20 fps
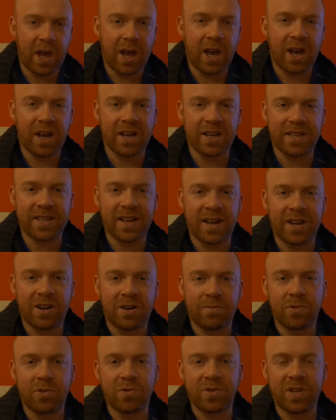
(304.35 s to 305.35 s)
and I
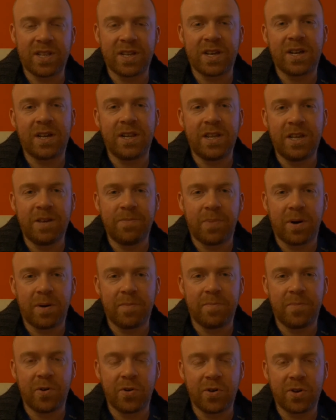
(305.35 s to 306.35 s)
uploaded an
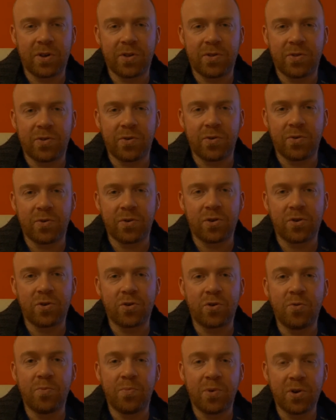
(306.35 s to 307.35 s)
EPUB book to
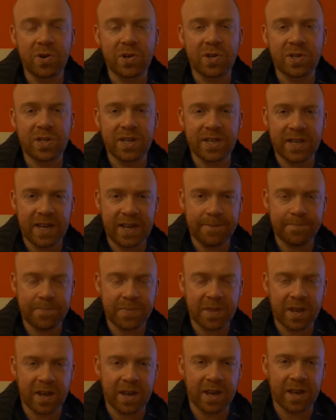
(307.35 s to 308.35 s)
Google Books today,
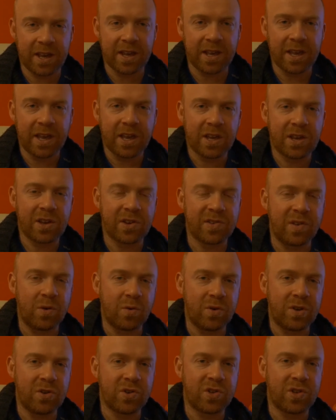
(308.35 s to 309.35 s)
because they
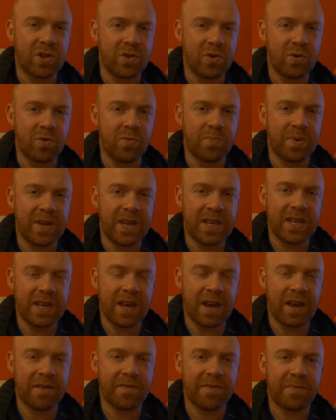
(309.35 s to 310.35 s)
only used to do
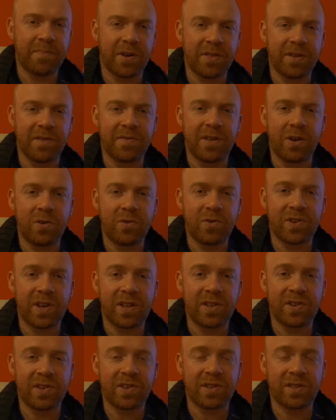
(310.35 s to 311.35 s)
PDF, but they've now,
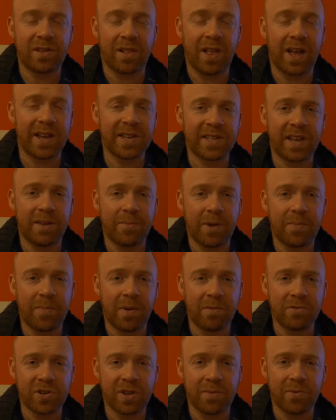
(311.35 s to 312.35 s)
since the last time I
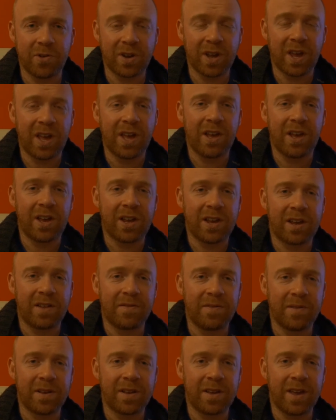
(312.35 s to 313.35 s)
published a book,
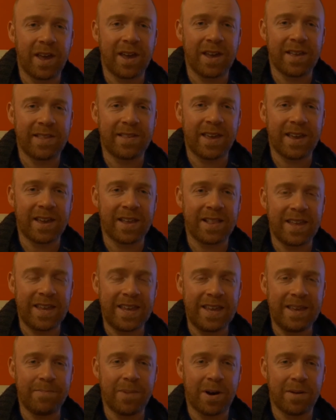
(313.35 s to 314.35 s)
taken
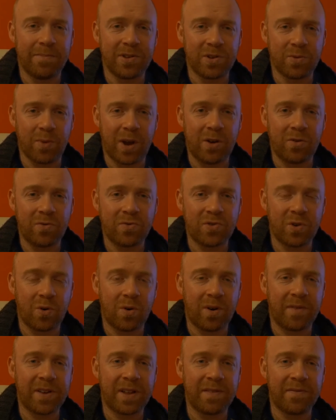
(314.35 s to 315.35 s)
EPUB as well. So
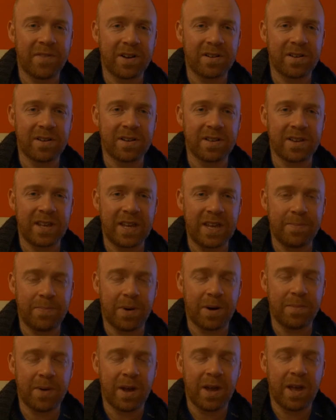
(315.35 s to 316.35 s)
I've converted it to
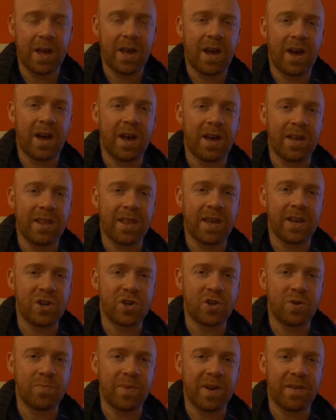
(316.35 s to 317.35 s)
EPUB, and it
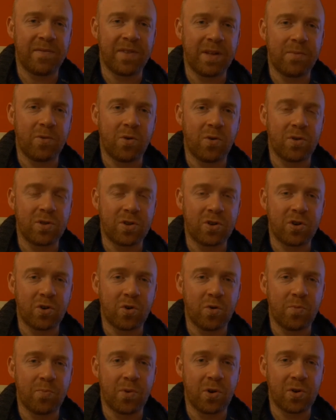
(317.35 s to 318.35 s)
should be available on
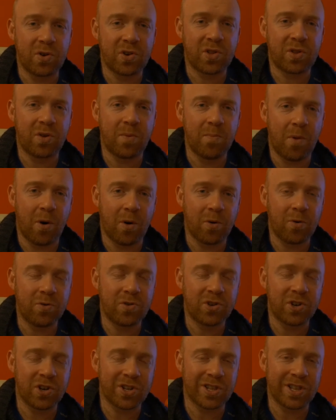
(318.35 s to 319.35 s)
Google Books tomorrow,
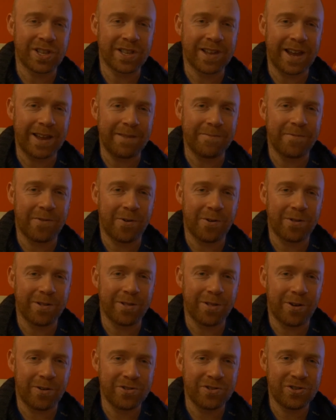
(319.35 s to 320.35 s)
just in time for the
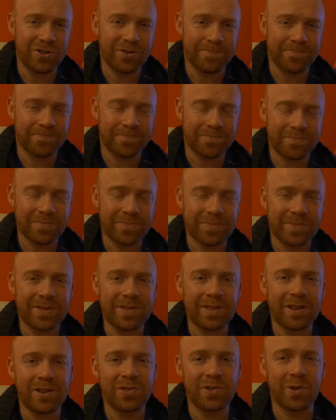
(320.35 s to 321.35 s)
launch.
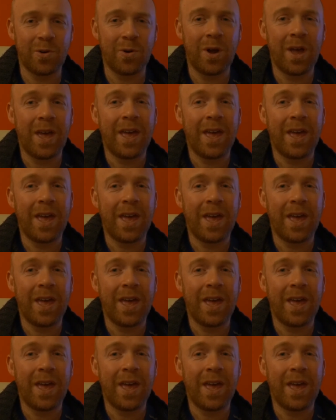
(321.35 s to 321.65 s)
So